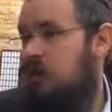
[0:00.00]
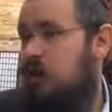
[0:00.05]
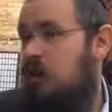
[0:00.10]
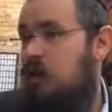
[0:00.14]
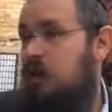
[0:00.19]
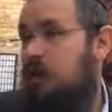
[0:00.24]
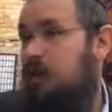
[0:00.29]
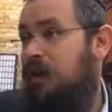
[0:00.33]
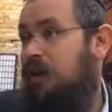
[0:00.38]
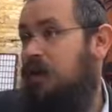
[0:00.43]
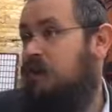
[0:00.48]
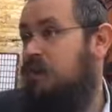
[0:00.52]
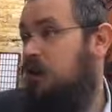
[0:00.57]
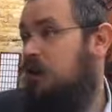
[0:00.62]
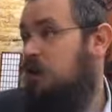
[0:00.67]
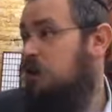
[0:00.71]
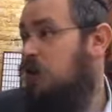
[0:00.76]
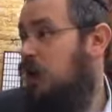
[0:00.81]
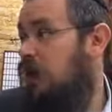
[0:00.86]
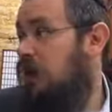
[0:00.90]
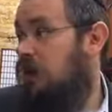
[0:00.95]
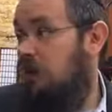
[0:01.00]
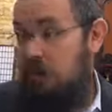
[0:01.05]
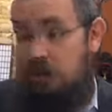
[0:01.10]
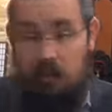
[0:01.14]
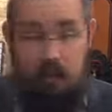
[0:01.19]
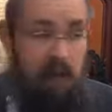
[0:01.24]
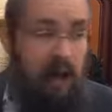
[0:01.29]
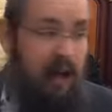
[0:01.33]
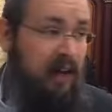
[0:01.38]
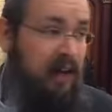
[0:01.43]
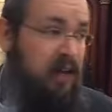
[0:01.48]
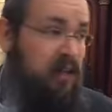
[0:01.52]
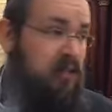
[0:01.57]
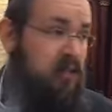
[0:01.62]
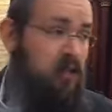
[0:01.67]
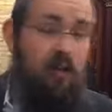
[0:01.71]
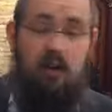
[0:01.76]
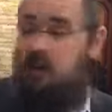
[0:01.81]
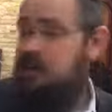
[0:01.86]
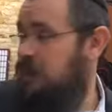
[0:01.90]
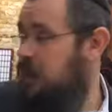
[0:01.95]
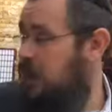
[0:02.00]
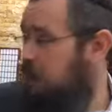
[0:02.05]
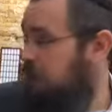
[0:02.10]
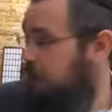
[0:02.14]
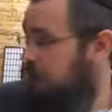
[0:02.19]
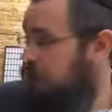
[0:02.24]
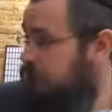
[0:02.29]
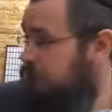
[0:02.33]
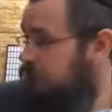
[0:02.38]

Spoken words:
Because the bodies are all the same.